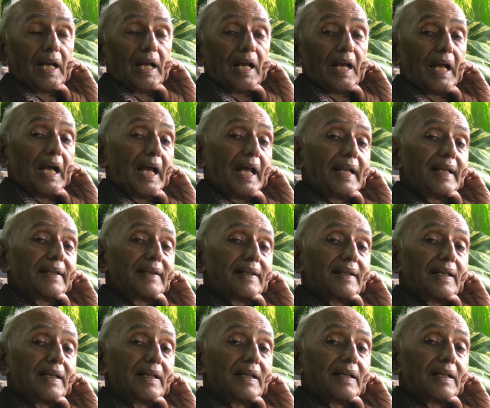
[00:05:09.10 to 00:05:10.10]
and
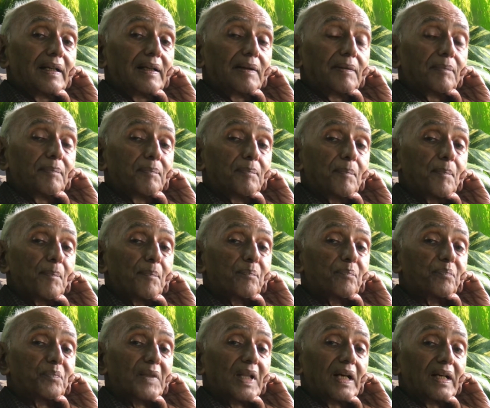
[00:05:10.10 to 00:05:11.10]

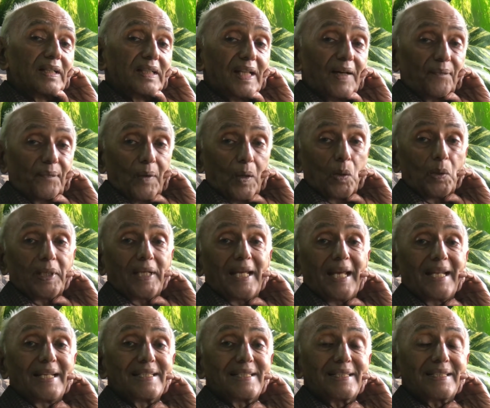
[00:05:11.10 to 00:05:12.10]
the flow
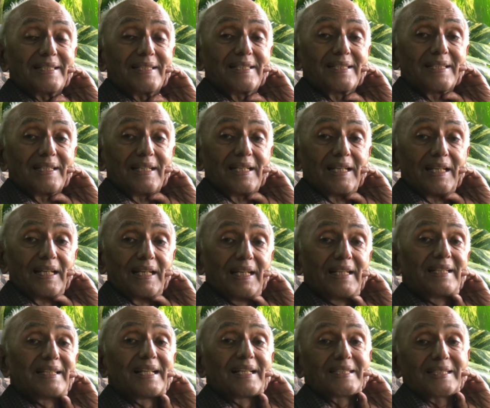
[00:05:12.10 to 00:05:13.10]
ends in
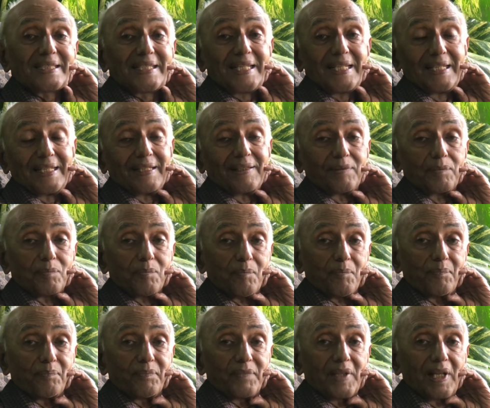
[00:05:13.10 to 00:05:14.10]
the sea,
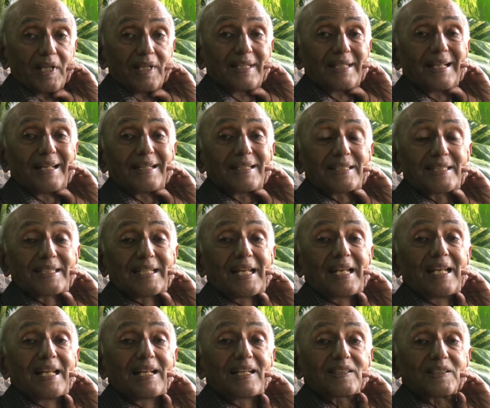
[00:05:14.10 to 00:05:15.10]
in the
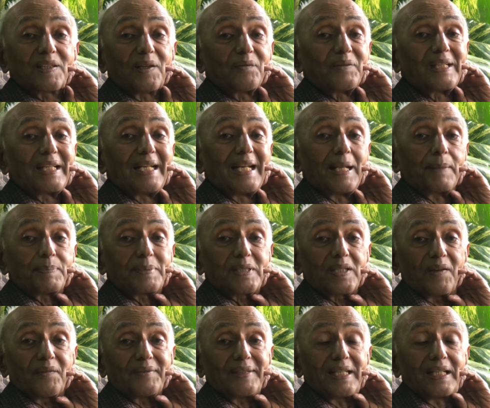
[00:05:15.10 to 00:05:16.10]
stillness of the depths
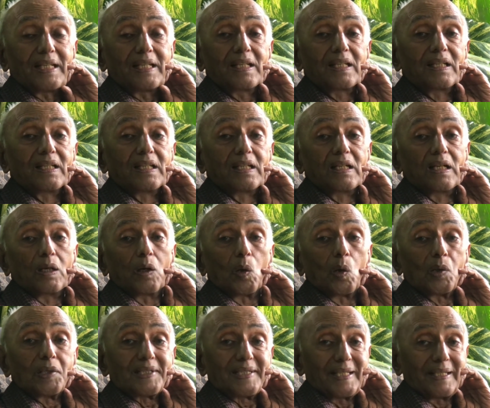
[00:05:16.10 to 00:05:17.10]
of the
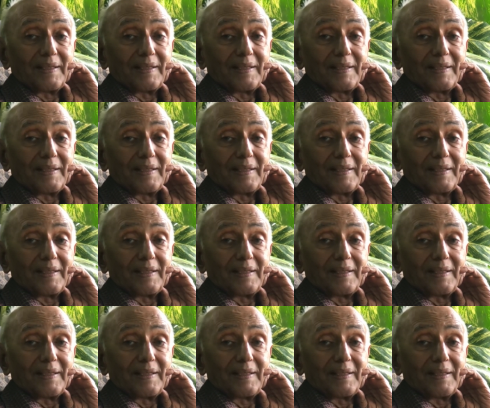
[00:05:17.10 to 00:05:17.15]
ocean,